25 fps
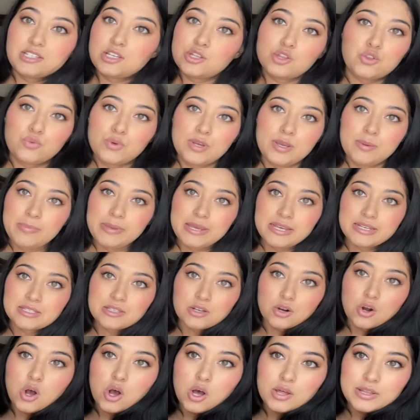a three piece.
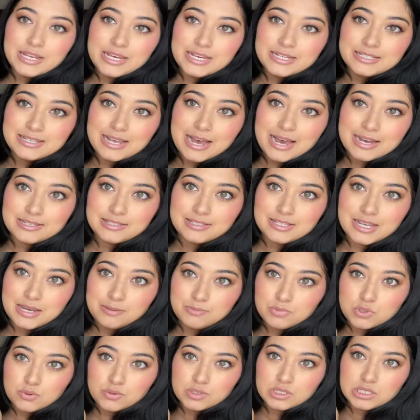They're all the exact same.
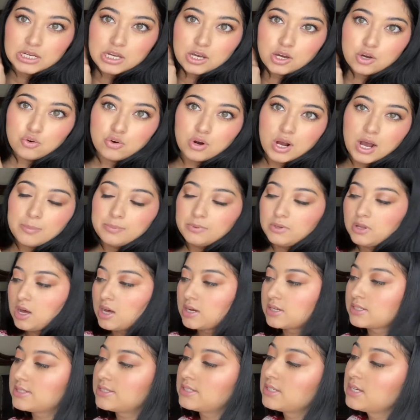So it's like a crop
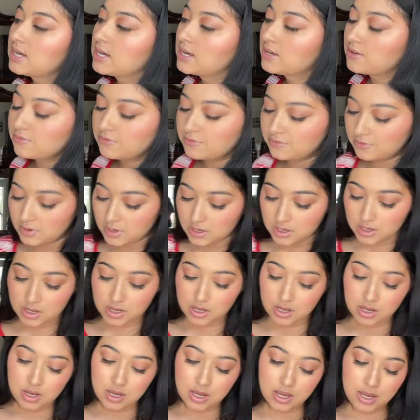long sleeve
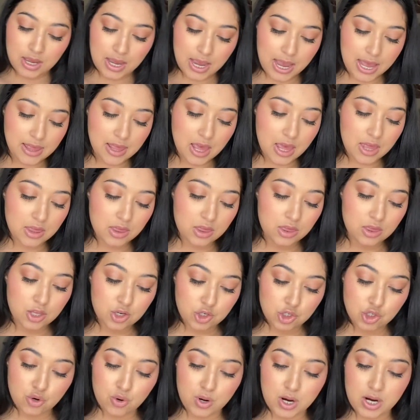and then the
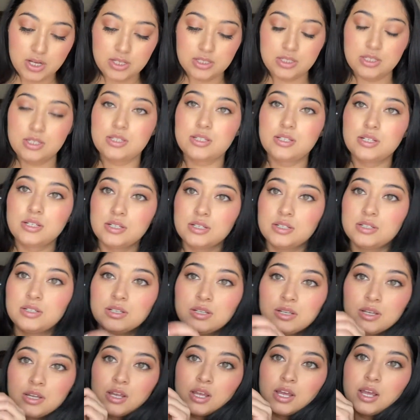shorts
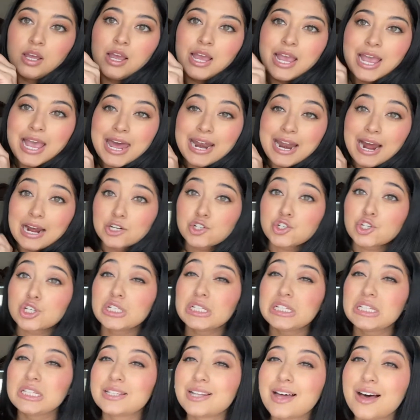and I actually
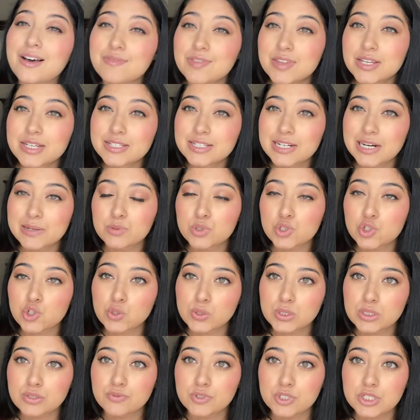love these types of
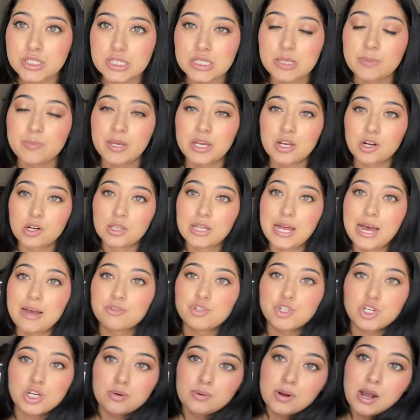shorts for sleeping or
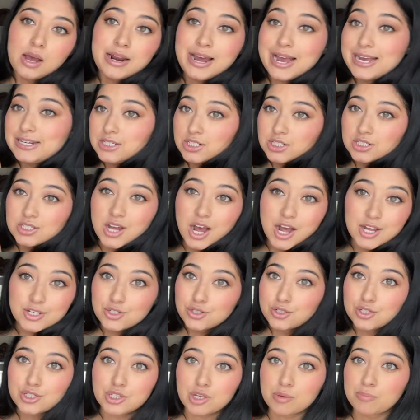lounging around. I did not do
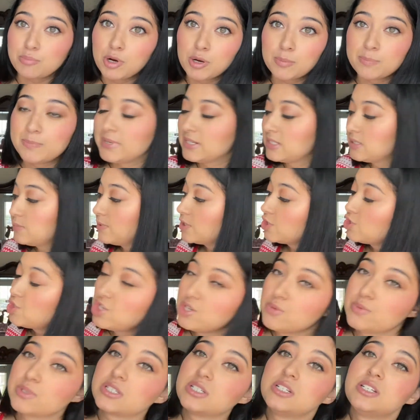this on purpose, but
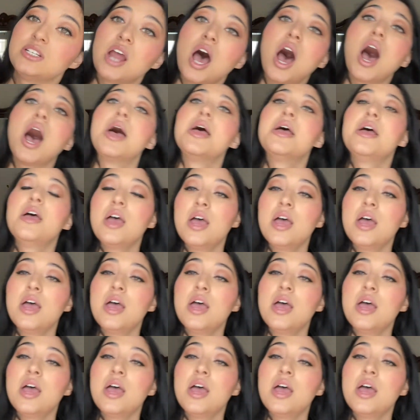she was not